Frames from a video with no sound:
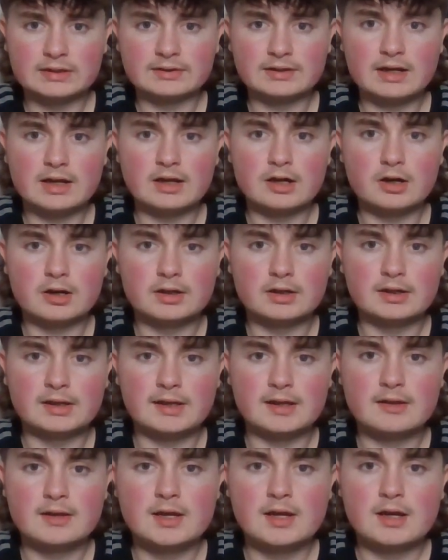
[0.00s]
that
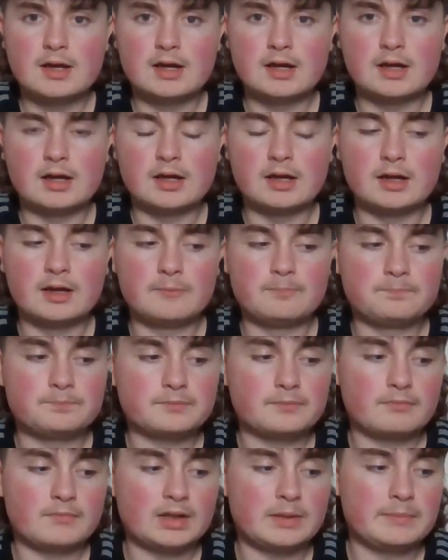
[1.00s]
highly. I
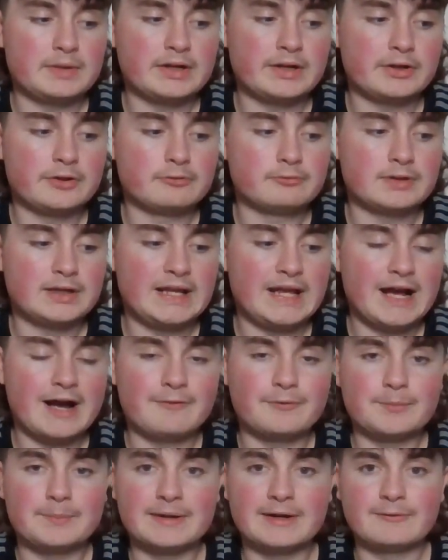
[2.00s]
mean, I don't really
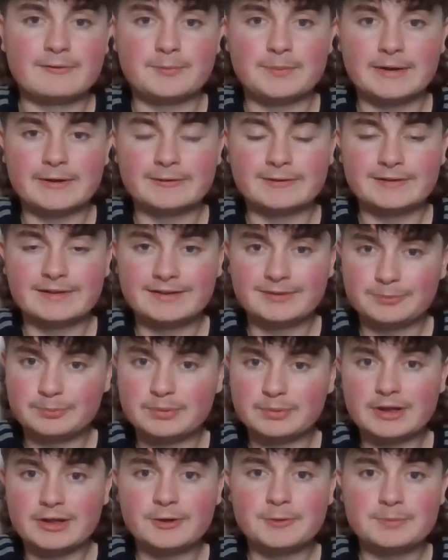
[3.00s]
have a pound for pound list,
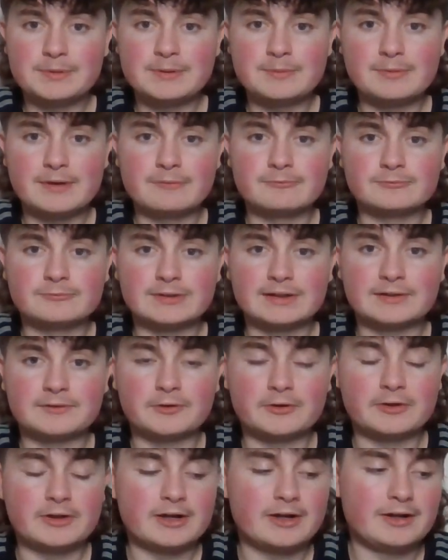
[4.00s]
but a lot of people have him ranked
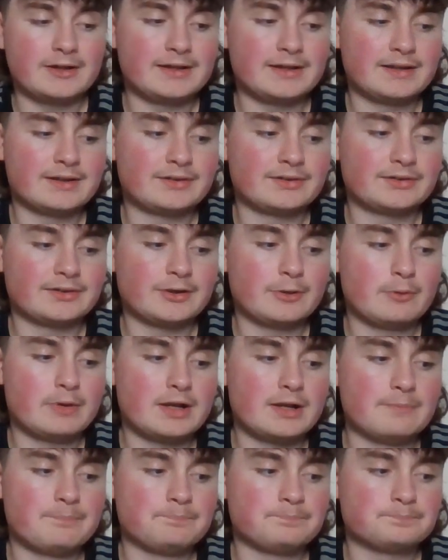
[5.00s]
very highly, and so
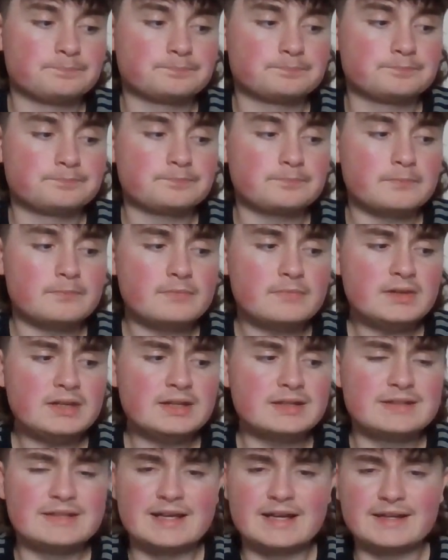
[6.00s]

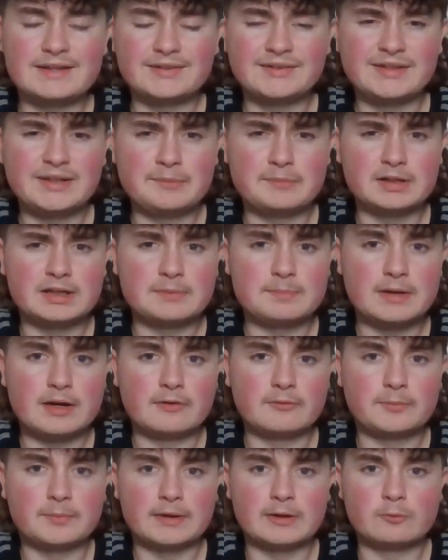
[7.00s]
yeah, he's seemingly
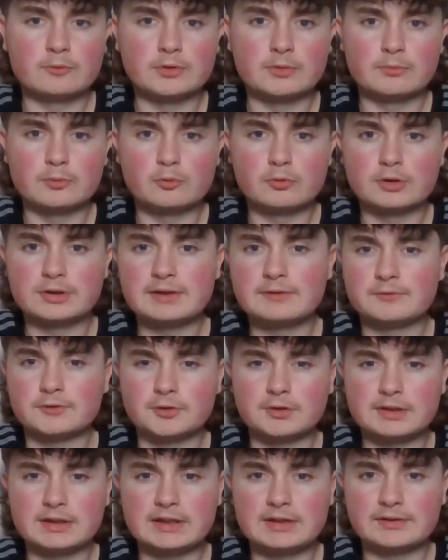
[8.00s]
pound for pound number one. If
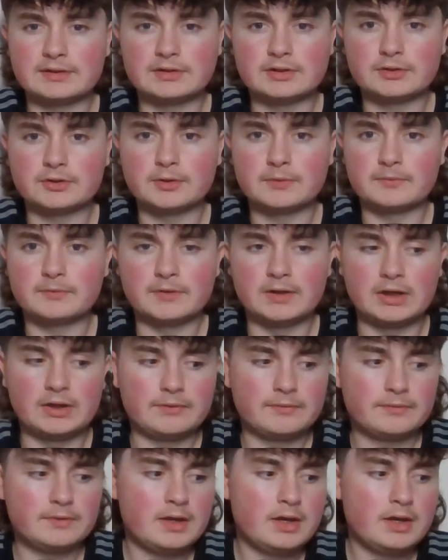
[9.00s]
not, then he's in the top five.